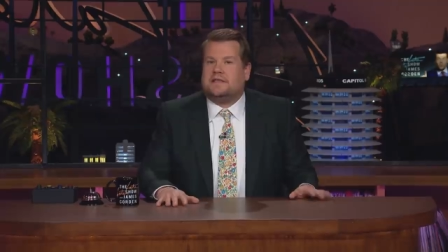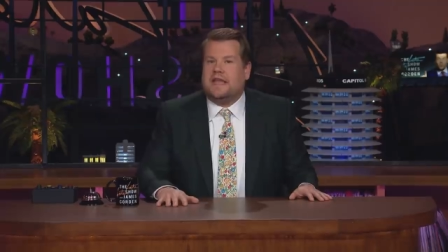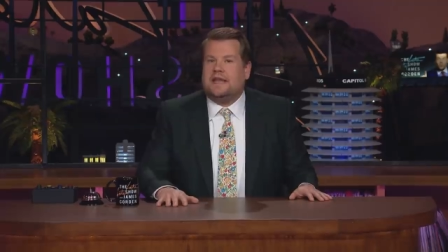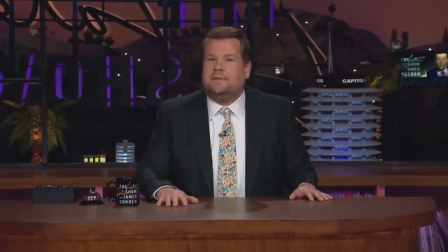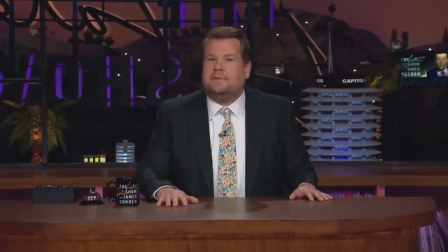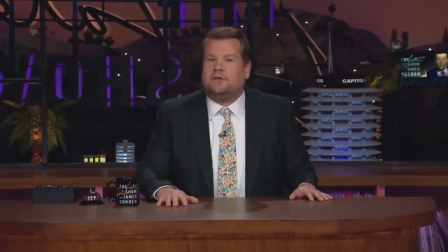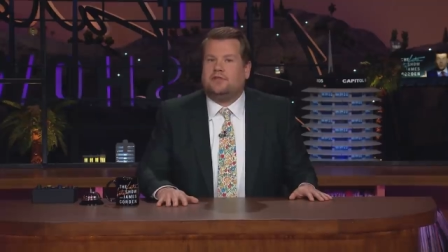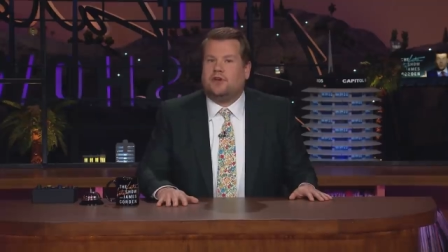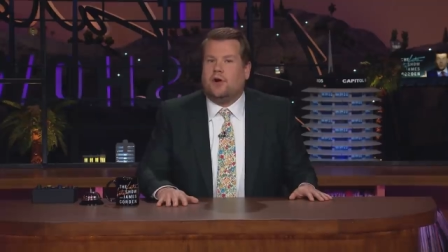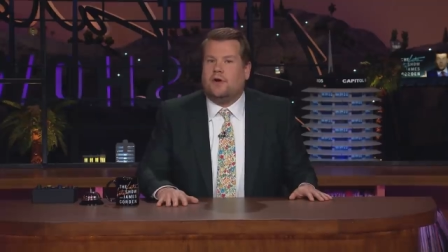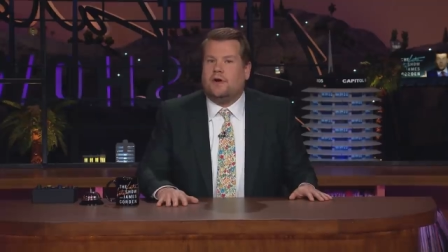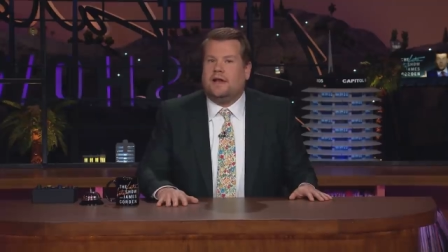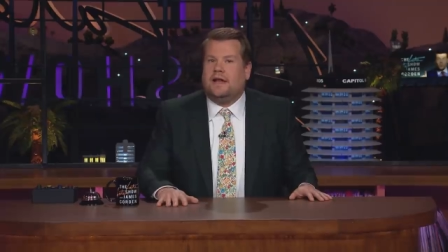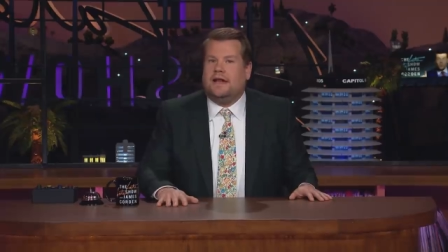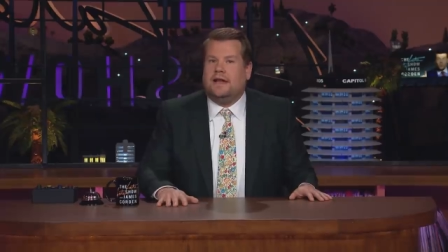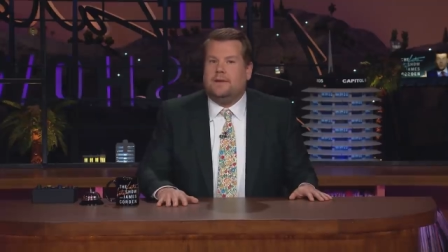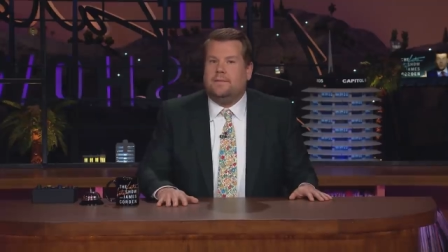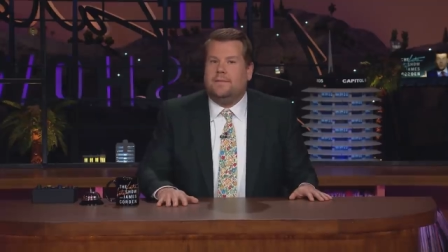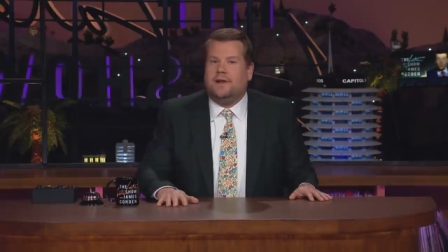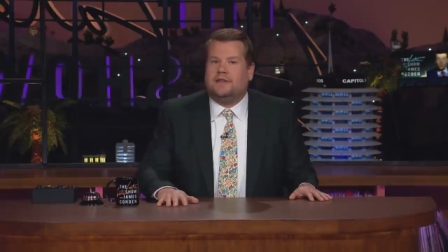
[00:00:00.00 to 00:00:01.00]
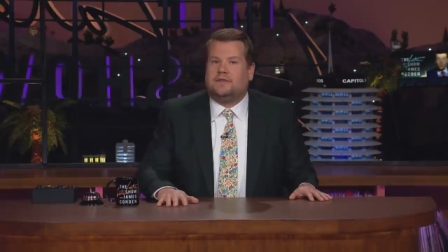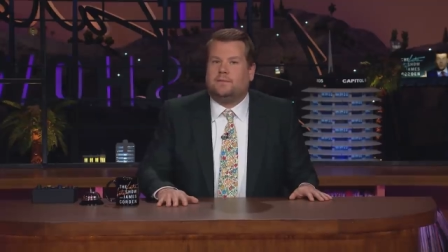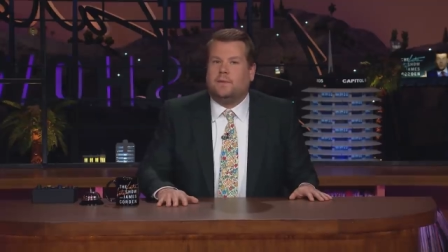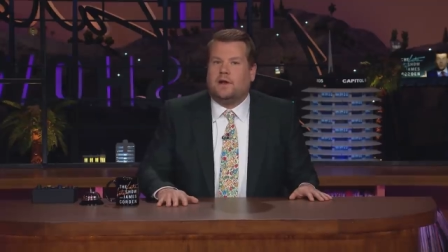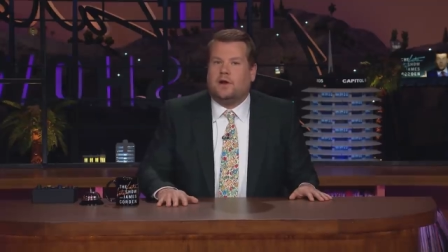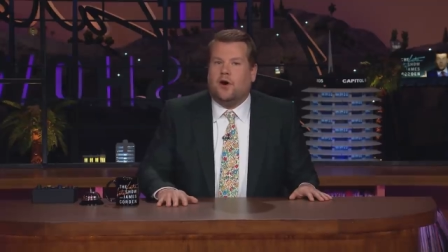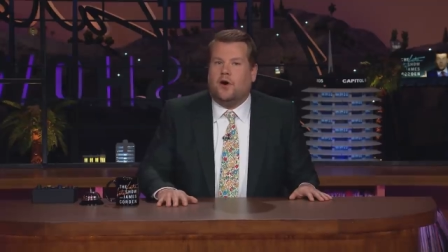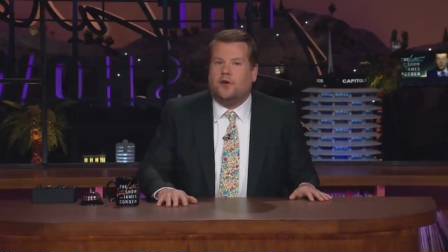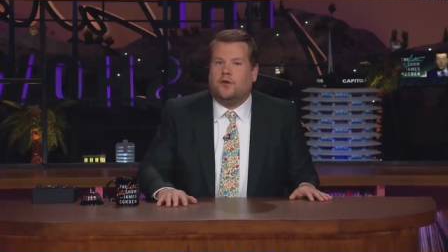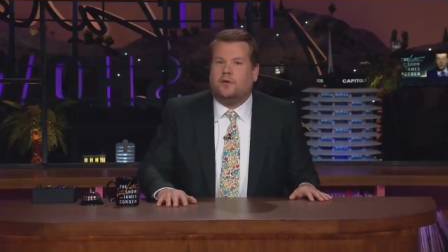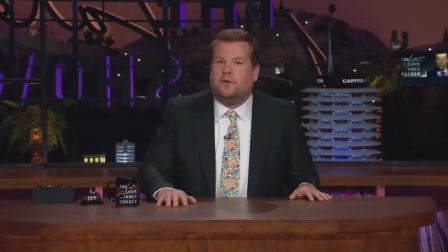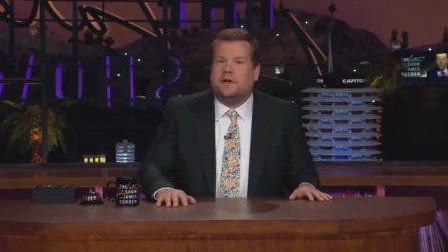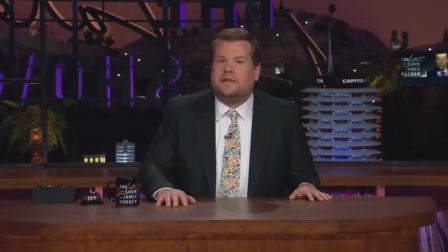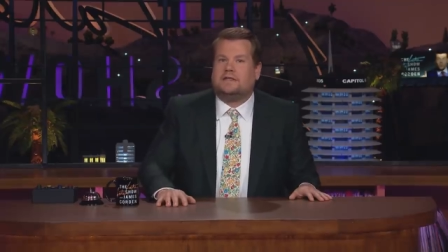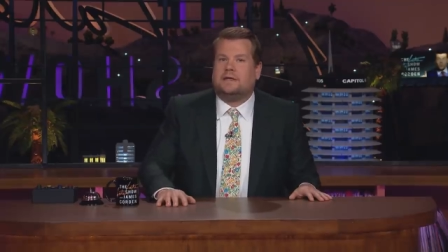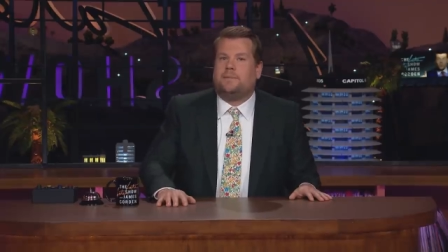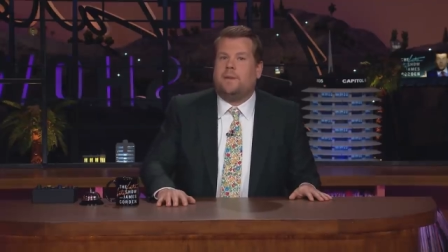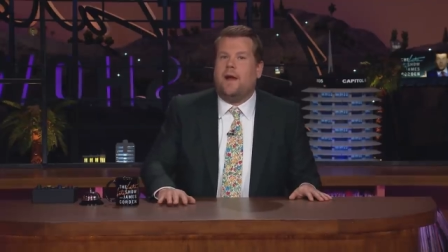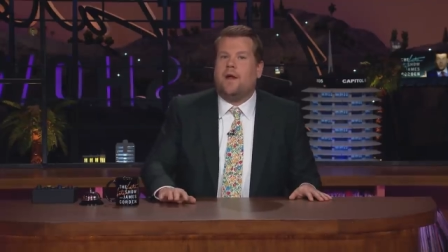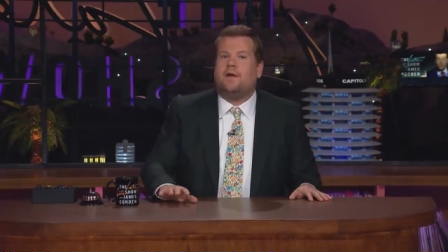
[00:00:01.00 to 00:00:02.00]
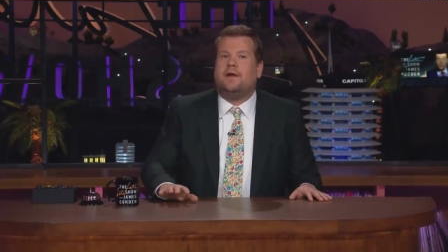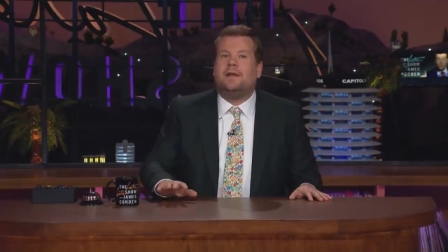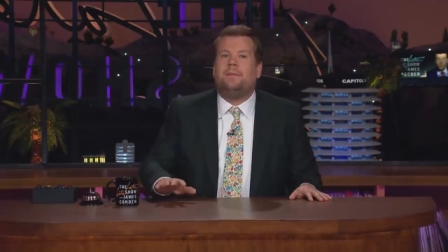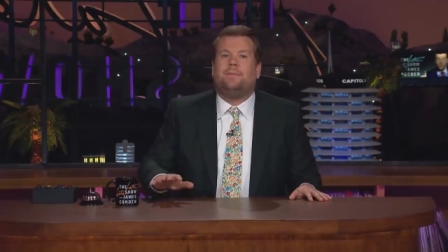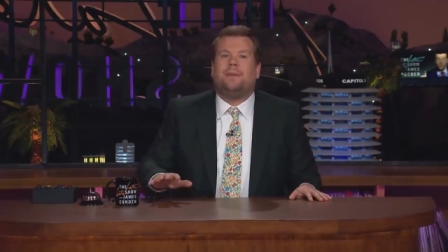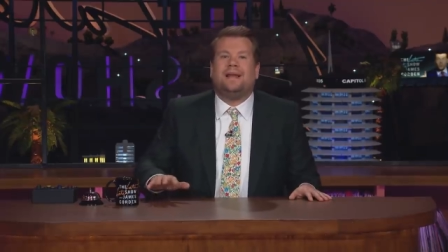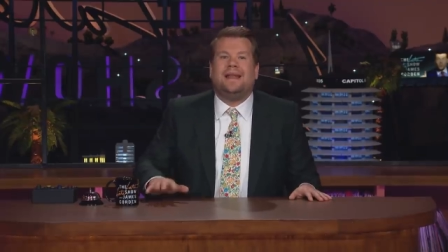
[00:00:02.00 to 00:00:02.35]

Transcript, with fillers: Senate Majority Leader Mitch McConnell is apparently